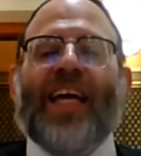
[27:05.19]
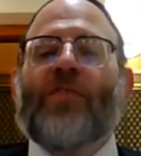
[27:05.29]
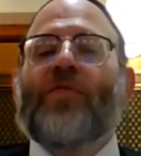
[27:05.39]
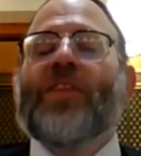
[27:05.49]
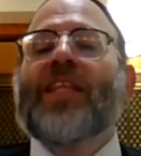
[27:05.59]

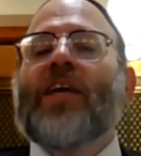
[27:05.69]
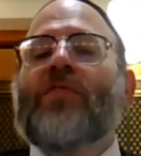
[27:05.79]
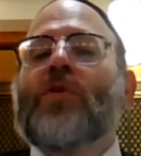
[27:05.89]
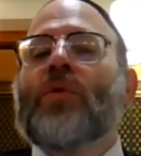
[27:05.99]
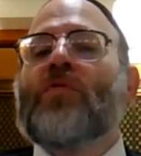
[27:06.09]

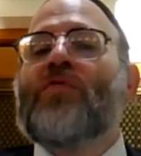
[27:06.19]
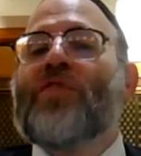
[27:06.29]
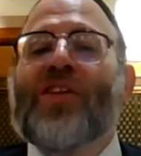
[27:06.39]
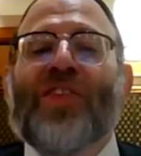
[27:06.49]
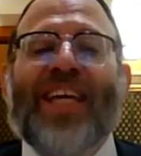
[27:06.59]
if you would
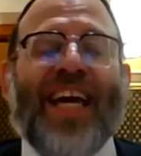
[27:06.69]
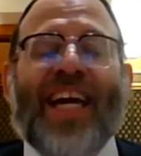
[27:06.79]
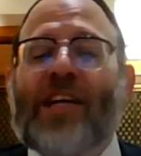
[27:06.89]
fill the